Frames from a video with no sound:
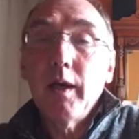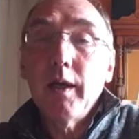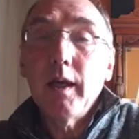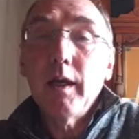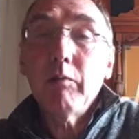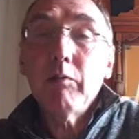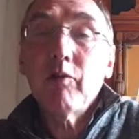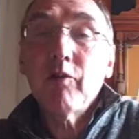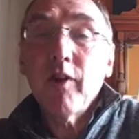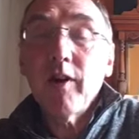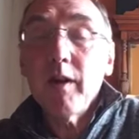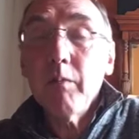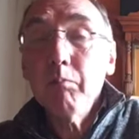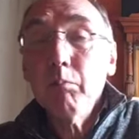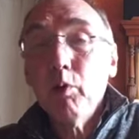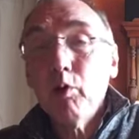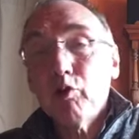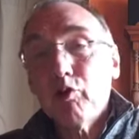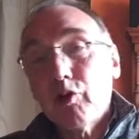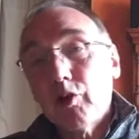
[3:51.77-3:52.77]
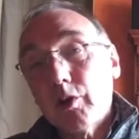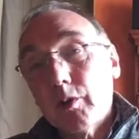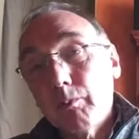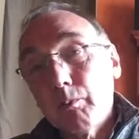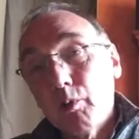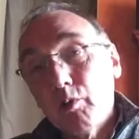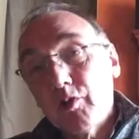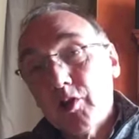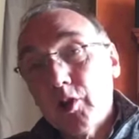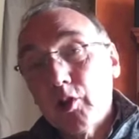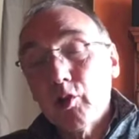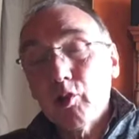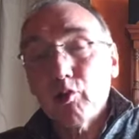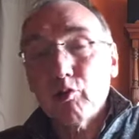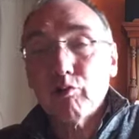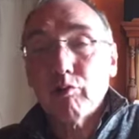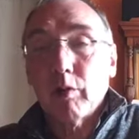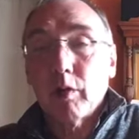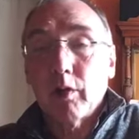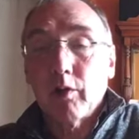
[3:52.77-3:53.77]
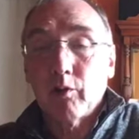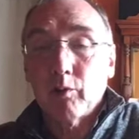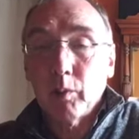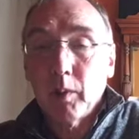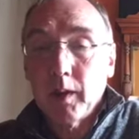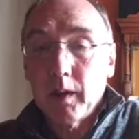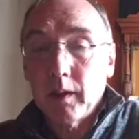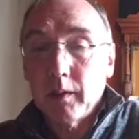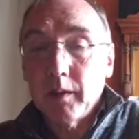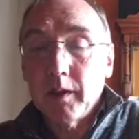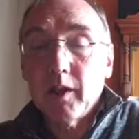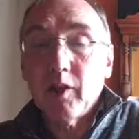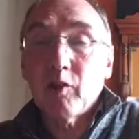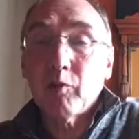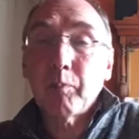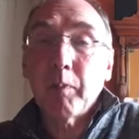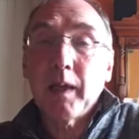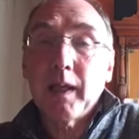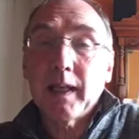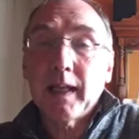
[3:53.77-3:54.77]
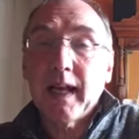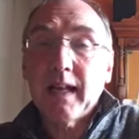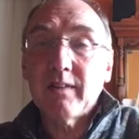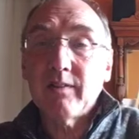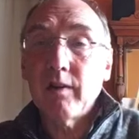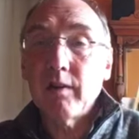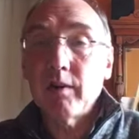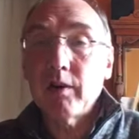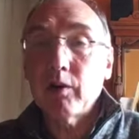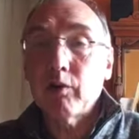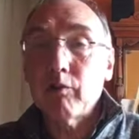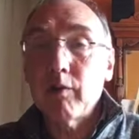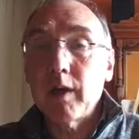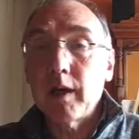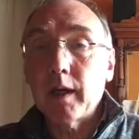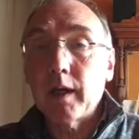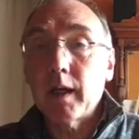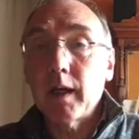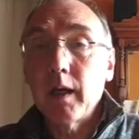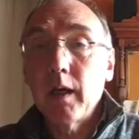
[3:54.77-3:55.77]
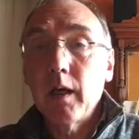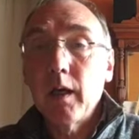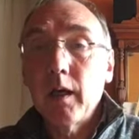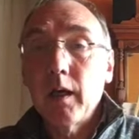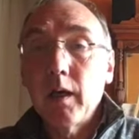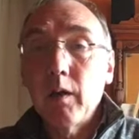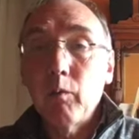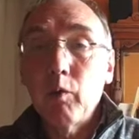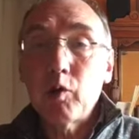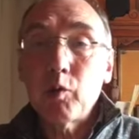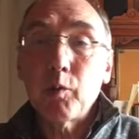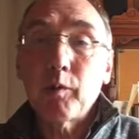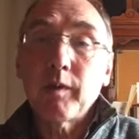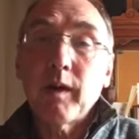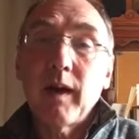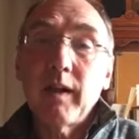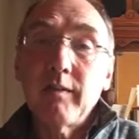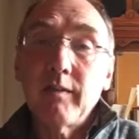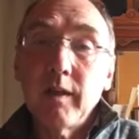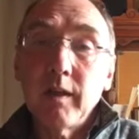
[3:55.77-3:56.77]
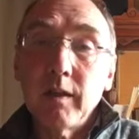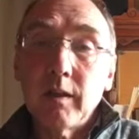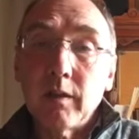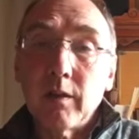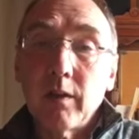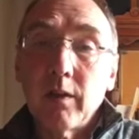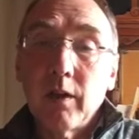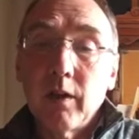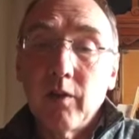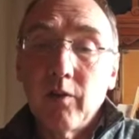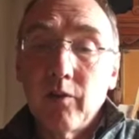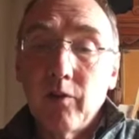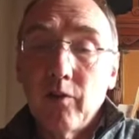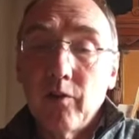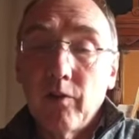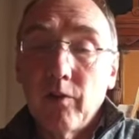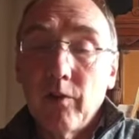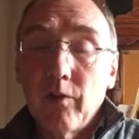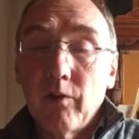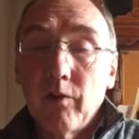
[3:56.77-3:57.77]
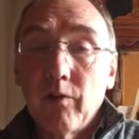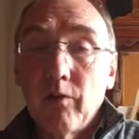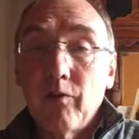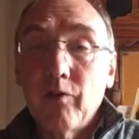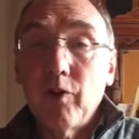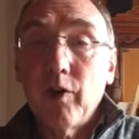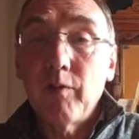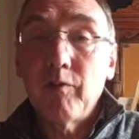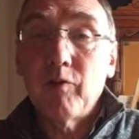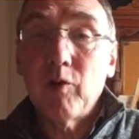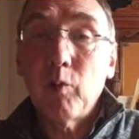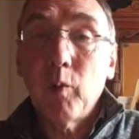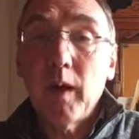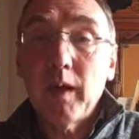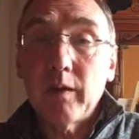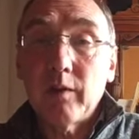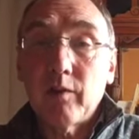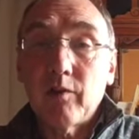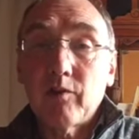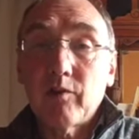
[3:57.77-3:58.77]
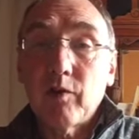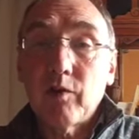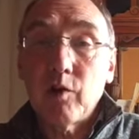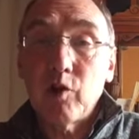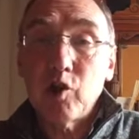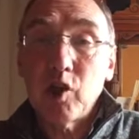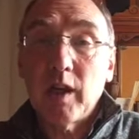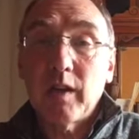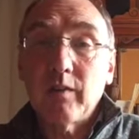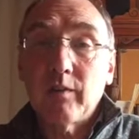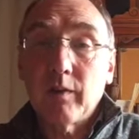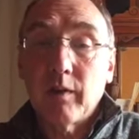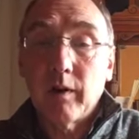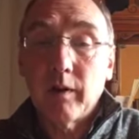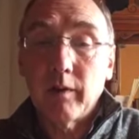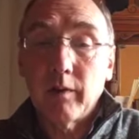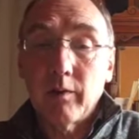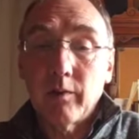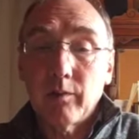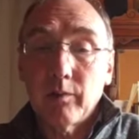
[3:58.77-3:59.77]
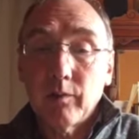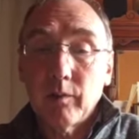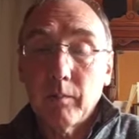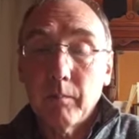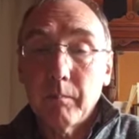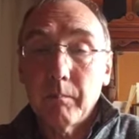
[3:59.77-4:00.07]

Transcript: He was very multi multicultural as well. He could speak Latin and Greek, which was ideal for him to witness to the Gentiles.